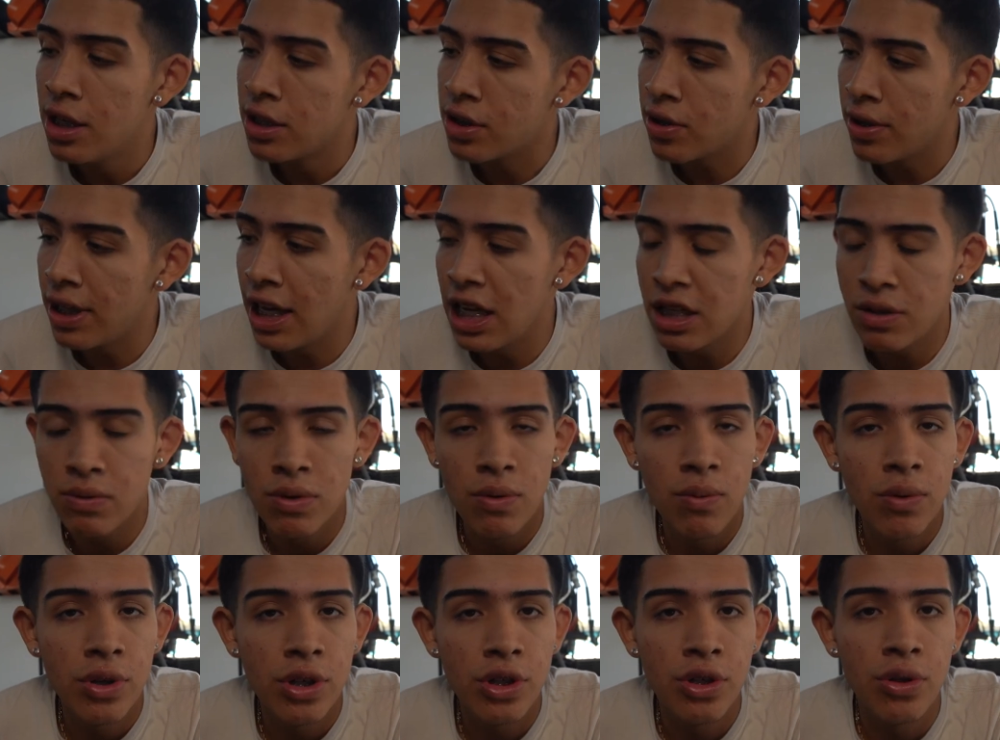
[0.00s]
So that's
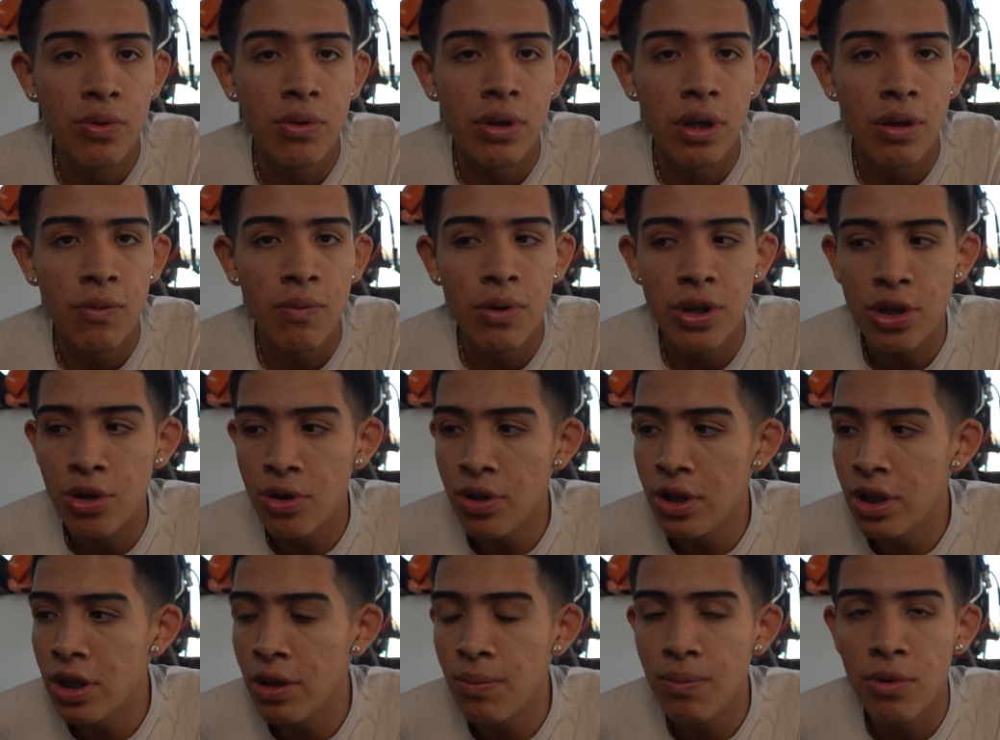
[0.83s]
what we're doing. When
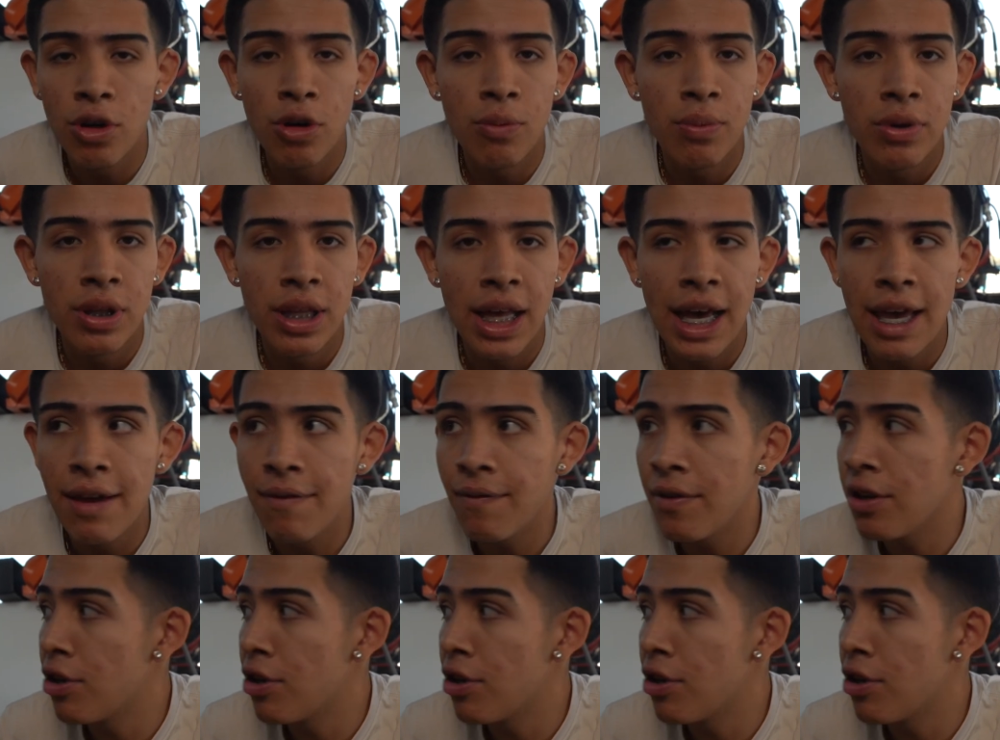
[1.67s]
you're in the mobile life